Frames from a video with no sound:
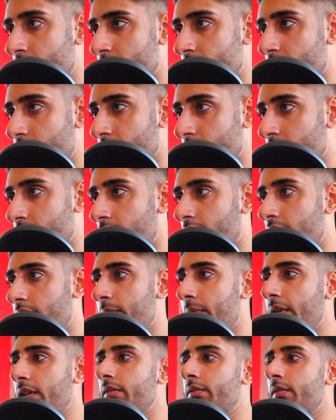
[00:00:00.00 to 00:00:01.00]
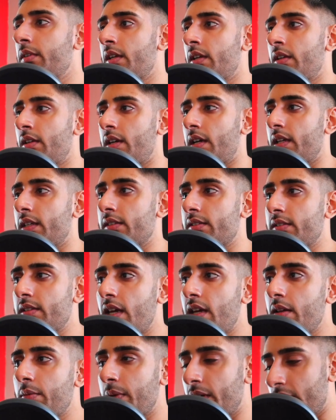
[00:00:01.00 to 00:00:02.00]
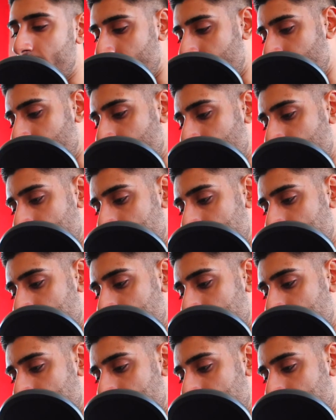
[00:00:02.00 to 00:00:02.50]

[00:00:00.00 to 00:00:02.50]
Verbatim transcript: so decrement. And instead we can do